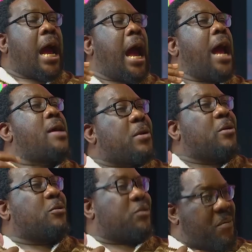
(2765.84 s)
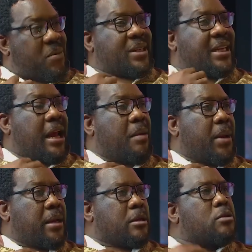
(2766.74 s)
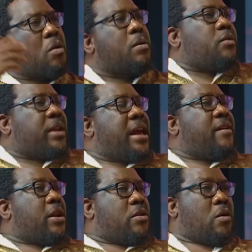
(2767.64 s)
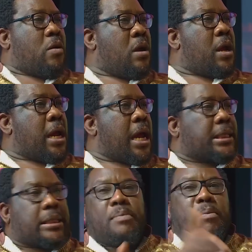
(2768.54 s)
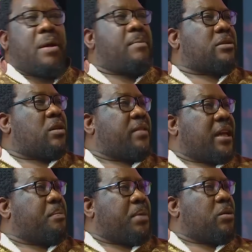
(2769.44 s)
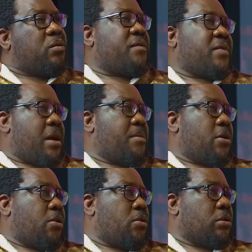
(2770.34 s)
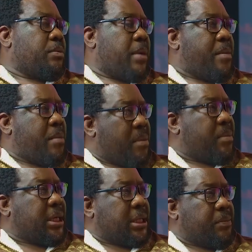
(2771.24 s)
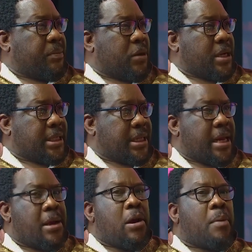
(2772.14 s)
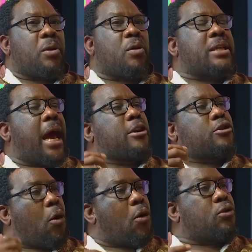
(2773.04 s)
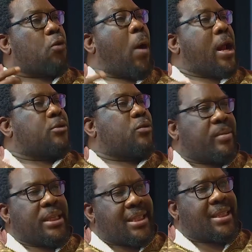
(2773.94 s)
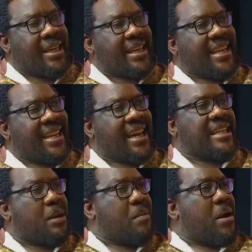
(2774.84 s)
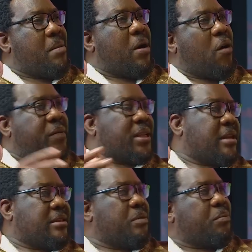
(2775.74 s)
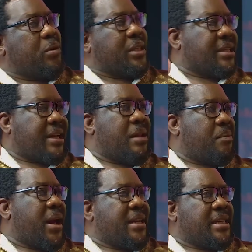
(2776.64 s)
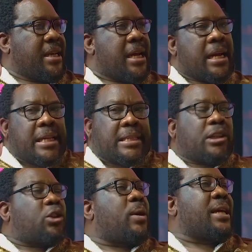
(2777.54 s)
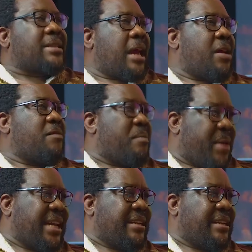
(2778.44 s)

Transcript: I belong to a political party. Nobody will ever know, except members of that party who have come across my membership, you understand? Because I don't want to be seen as a member of a certain political party. It's a choice I have made.